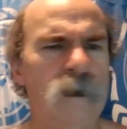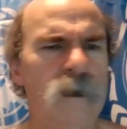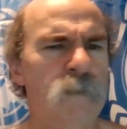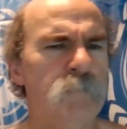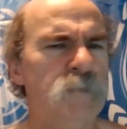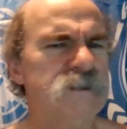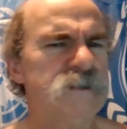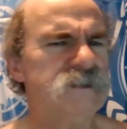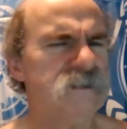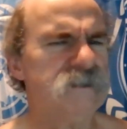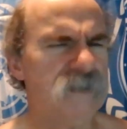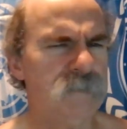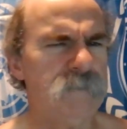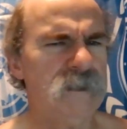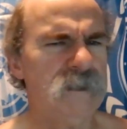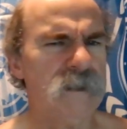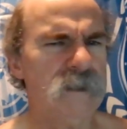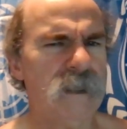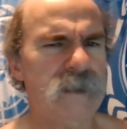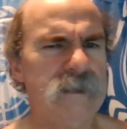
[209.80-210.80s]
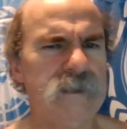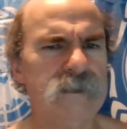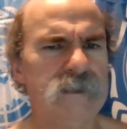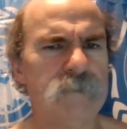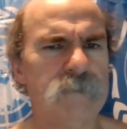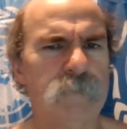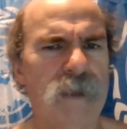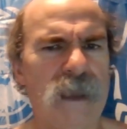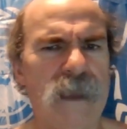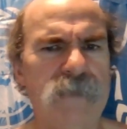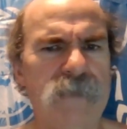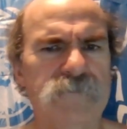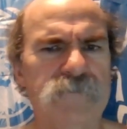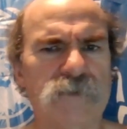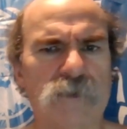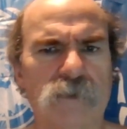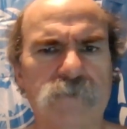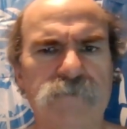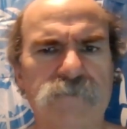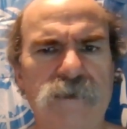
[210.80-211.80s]
But simulating the
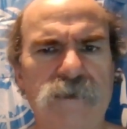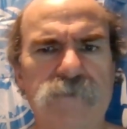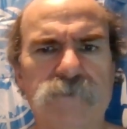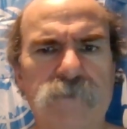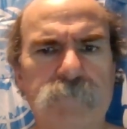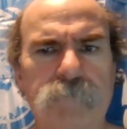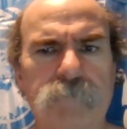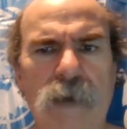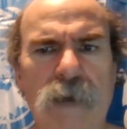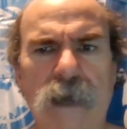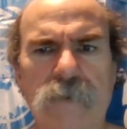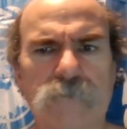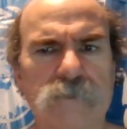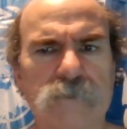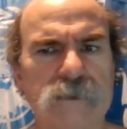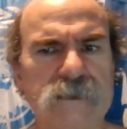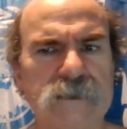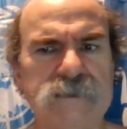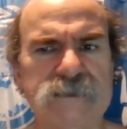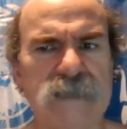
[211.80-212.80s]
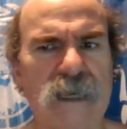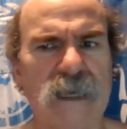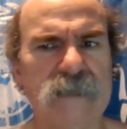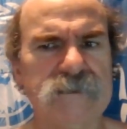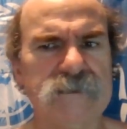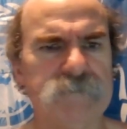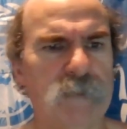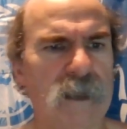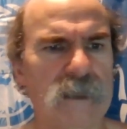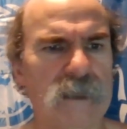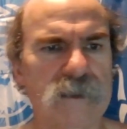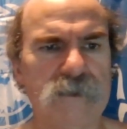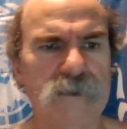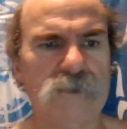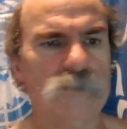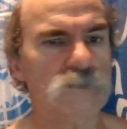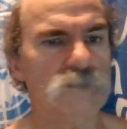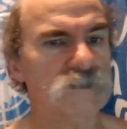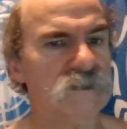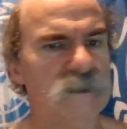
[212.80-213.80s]
behavior of even moderately sized
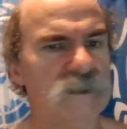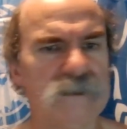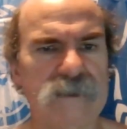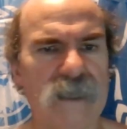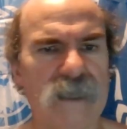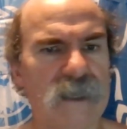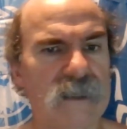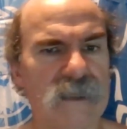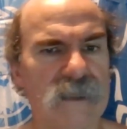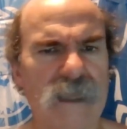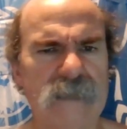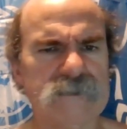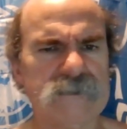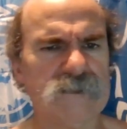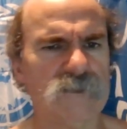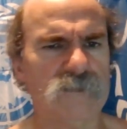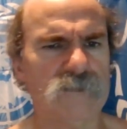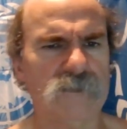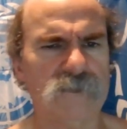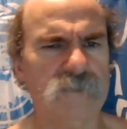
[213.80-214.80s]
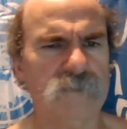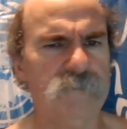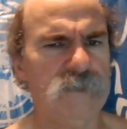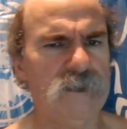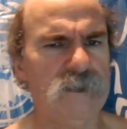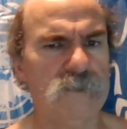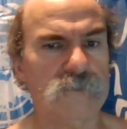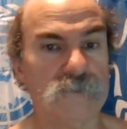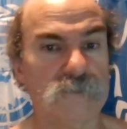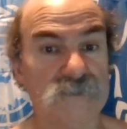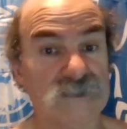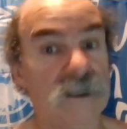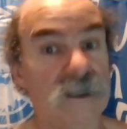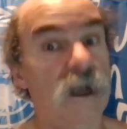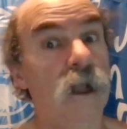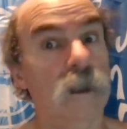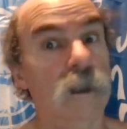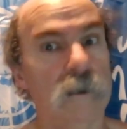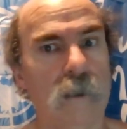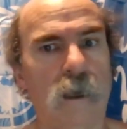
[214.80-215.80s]
molecules can take classical computers
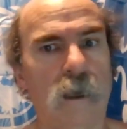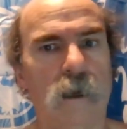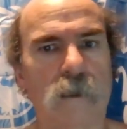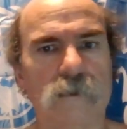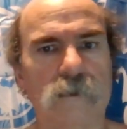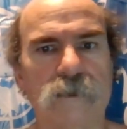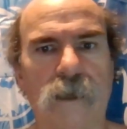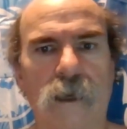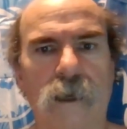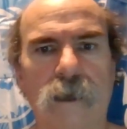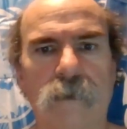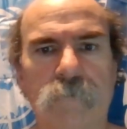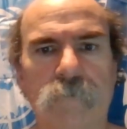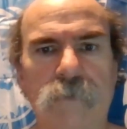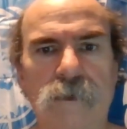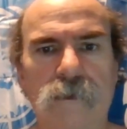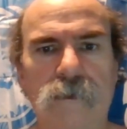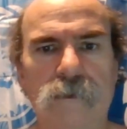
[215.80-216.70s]
a long time.